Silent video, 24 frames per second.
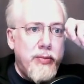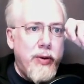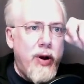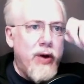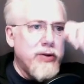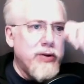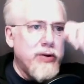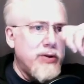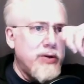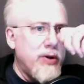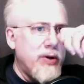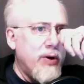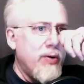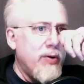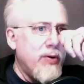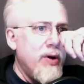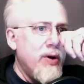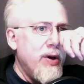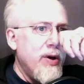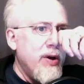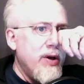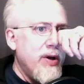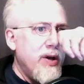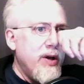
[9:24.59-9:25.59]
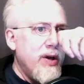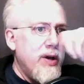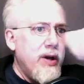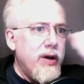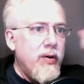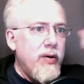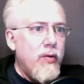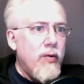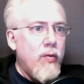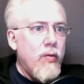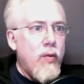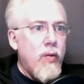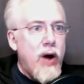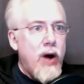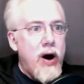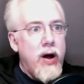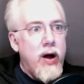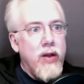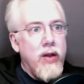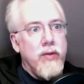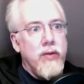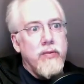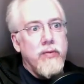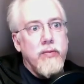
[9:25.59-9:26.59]
But also,
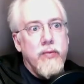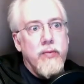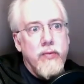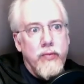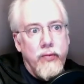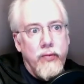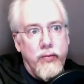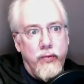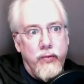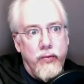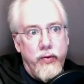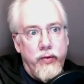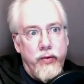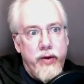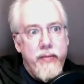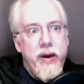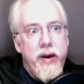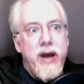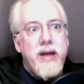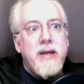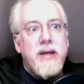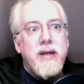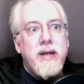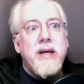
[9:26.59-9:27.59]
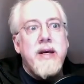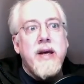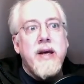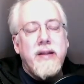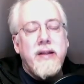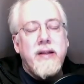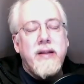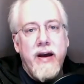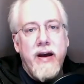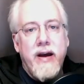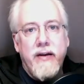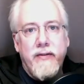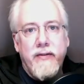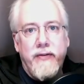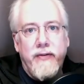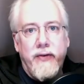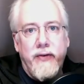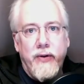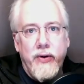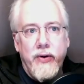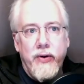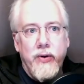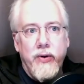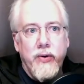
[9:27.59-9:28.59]
while we may get that
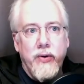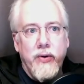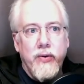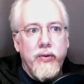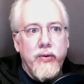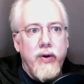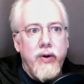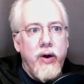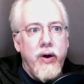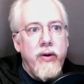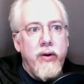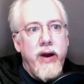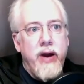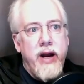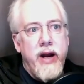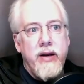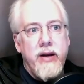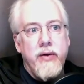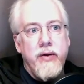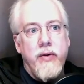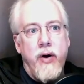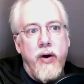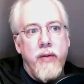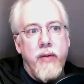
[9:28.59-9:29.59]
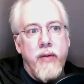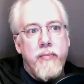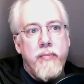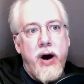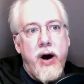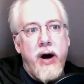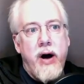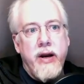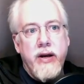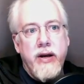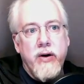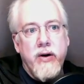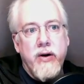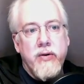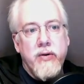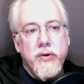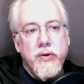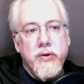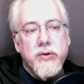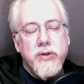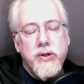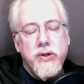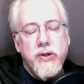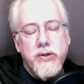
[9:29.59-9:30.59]
flu, our body, our
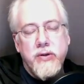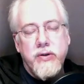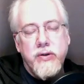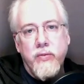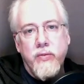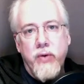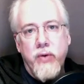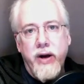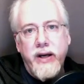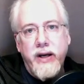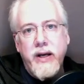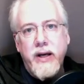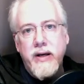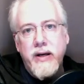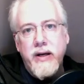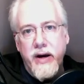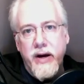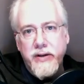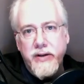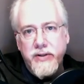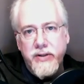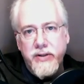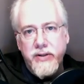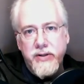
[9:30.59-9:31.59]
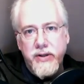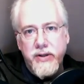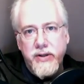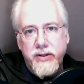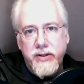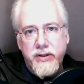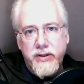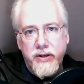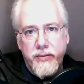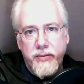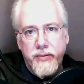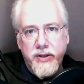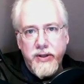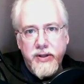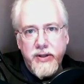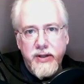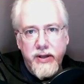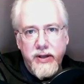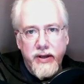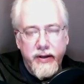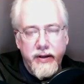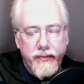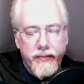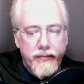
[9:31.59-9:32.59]
immune system recognizes it to some
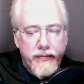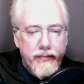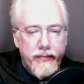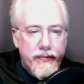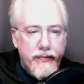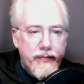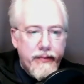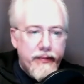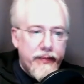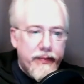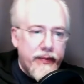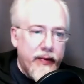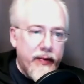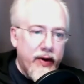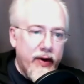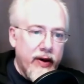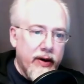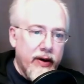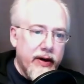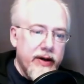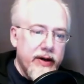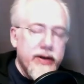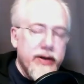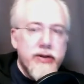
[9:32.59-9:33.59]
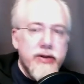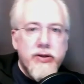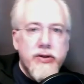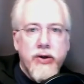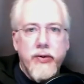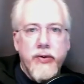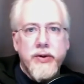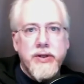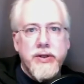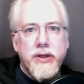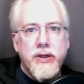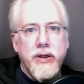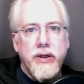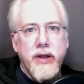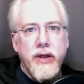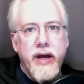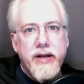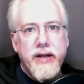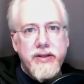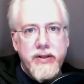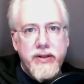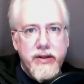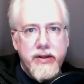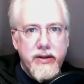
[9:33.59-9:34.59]
extent. All right, and so it's
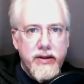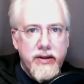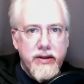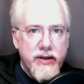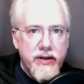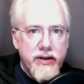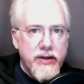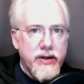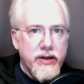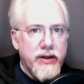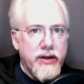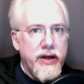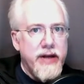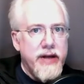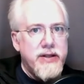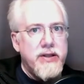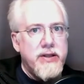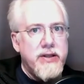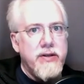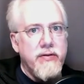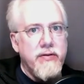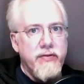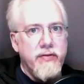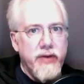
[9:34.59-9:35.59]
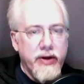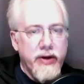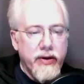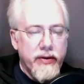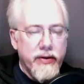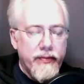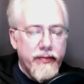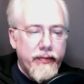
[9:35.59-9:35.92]
less severe.